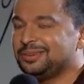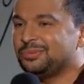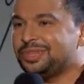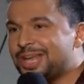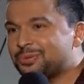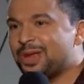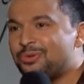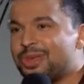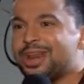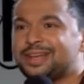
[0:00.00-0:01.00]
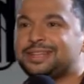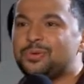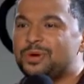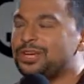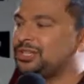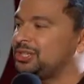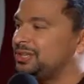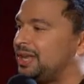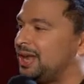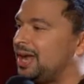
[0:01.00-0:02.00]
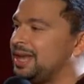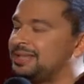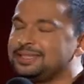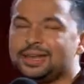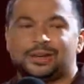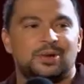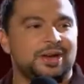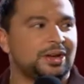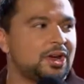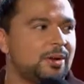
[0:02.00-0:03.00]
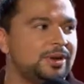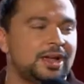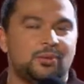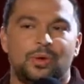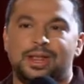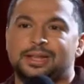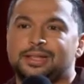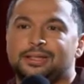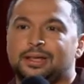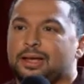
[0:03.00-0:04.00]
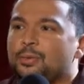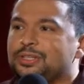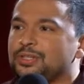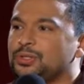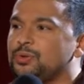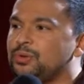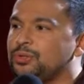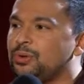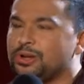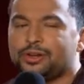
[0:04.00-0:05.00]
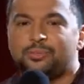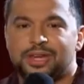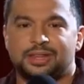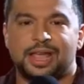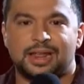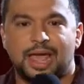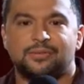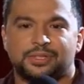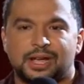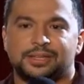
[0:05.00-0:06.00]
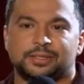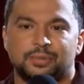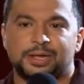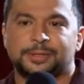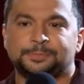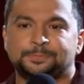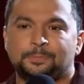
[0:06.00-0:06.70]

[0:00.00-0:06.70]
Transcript: But that's when I realized I wish that I, instead of going into comedy, I went in, like I went to school so I could have been in that advertising meeting